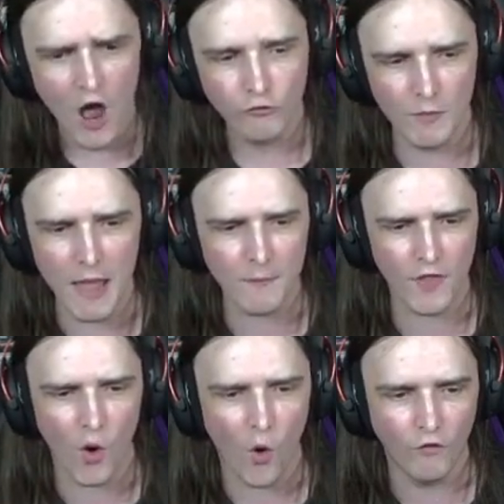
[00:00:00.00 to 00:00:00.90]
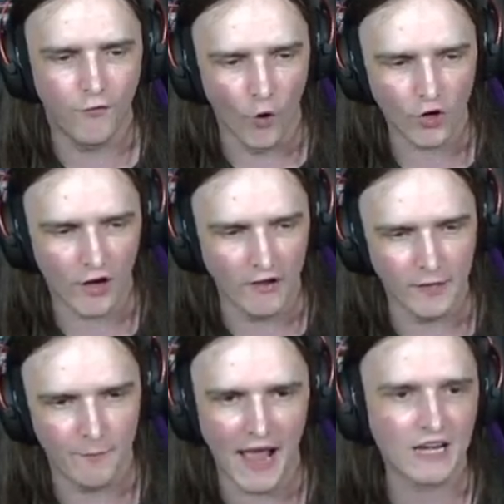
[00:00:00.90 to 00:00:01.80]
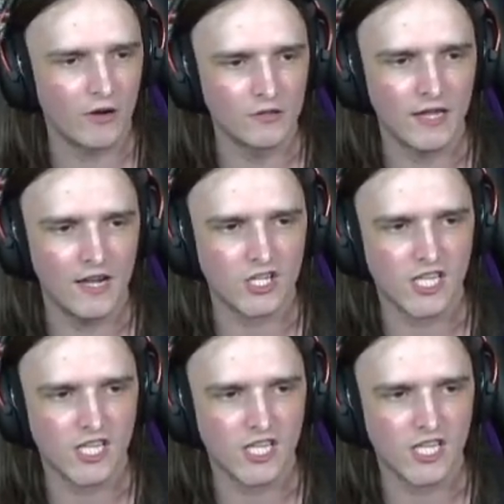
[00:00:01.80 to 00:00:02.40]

Remember the whole foreground and background layers